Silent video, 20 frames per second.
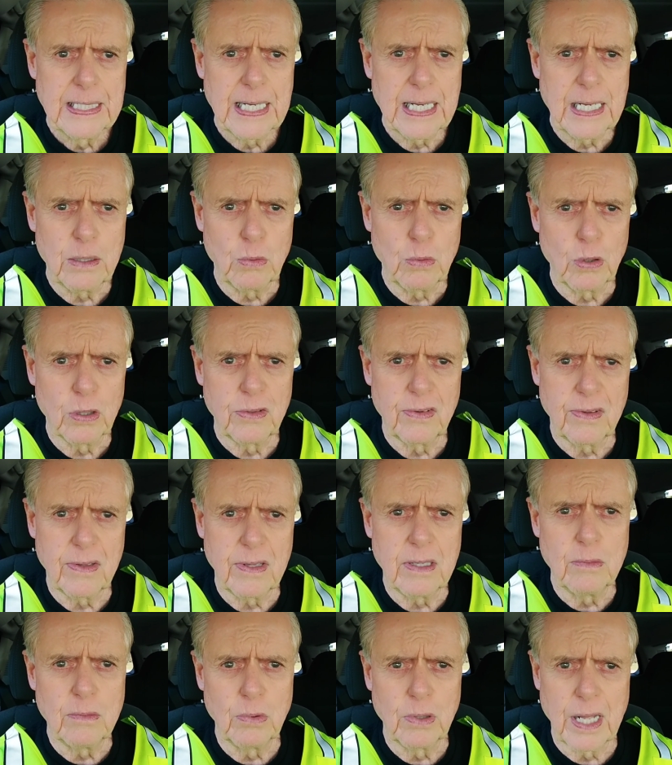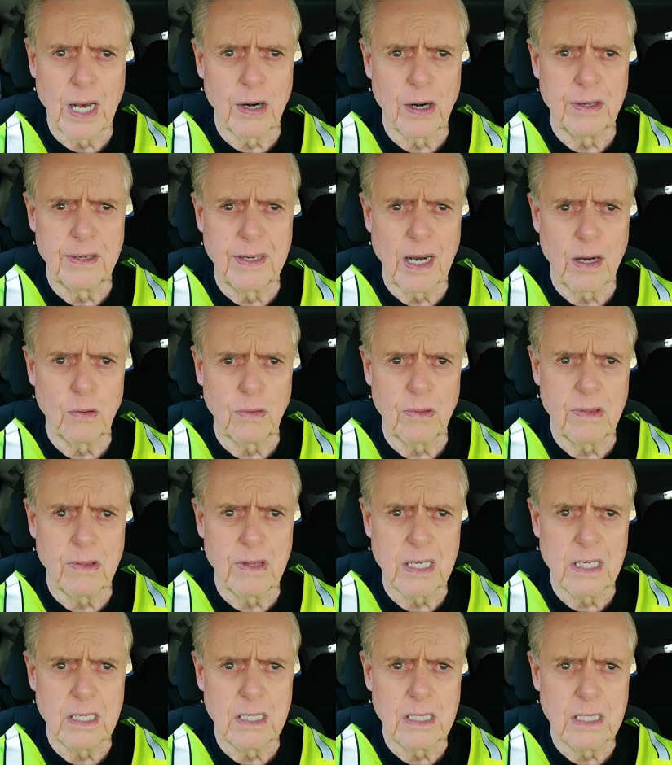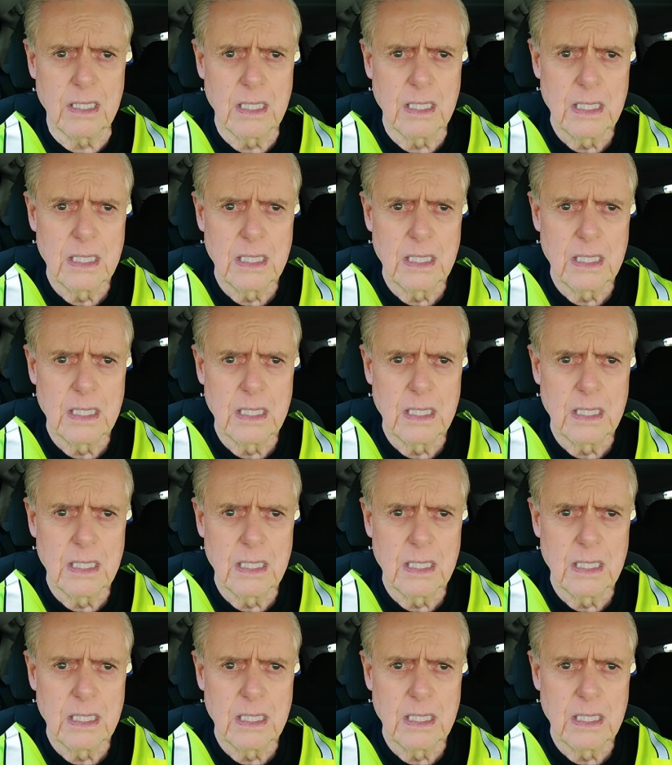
He was, without a doubt, the